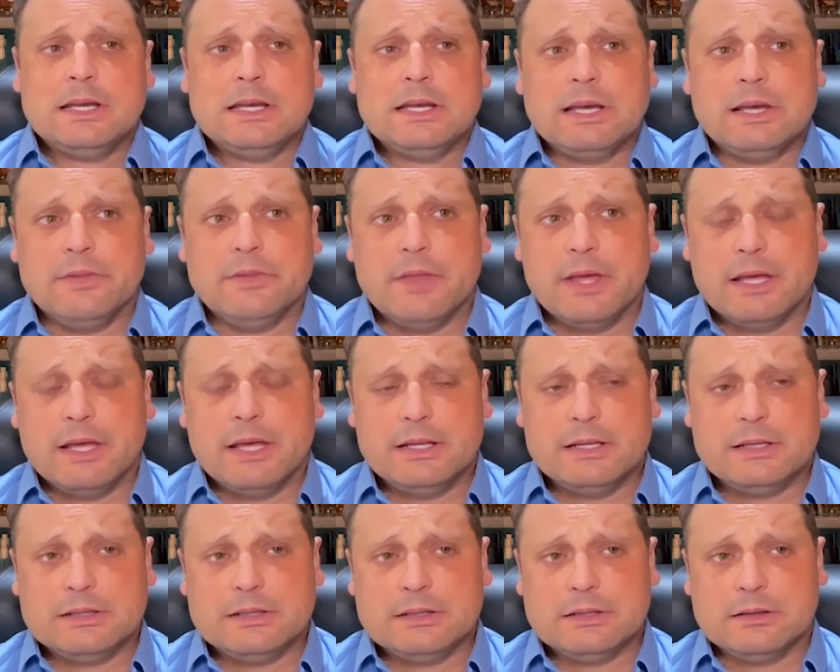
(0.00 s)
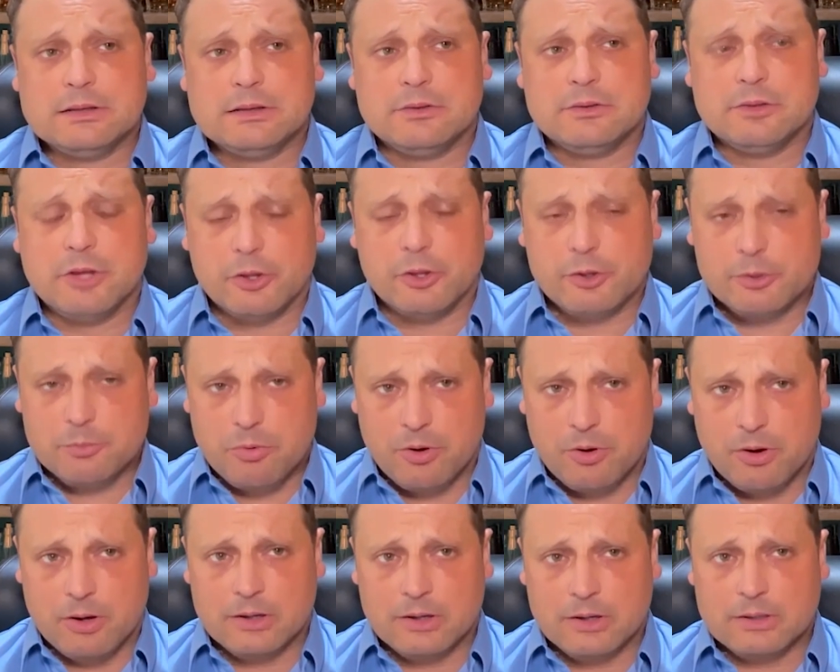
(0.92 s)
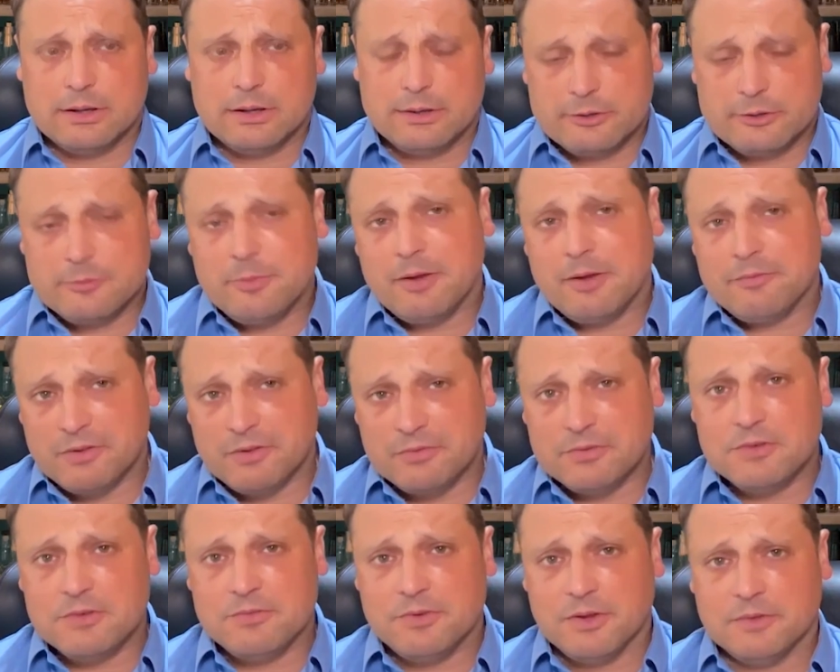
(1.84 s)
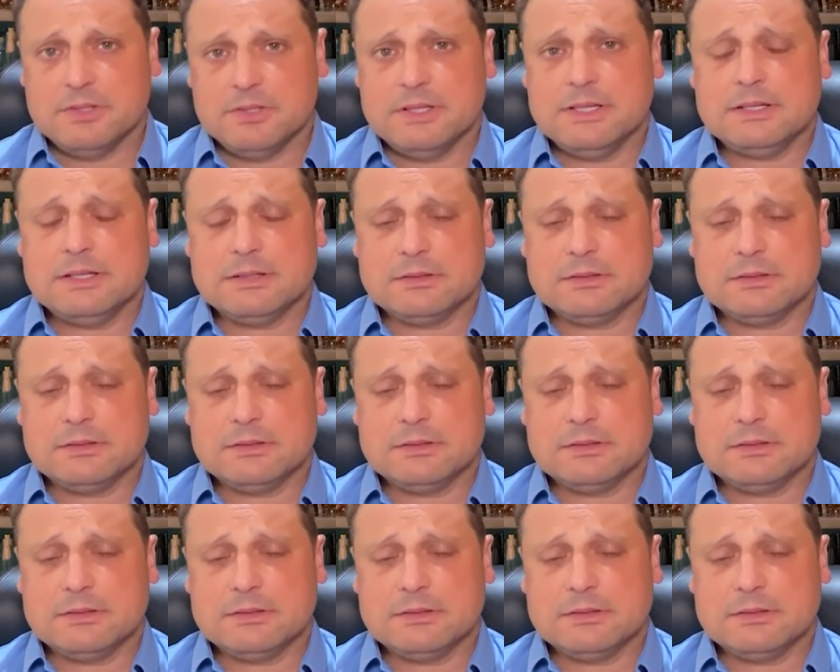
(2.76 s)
And then the other part, and it's about 50-50,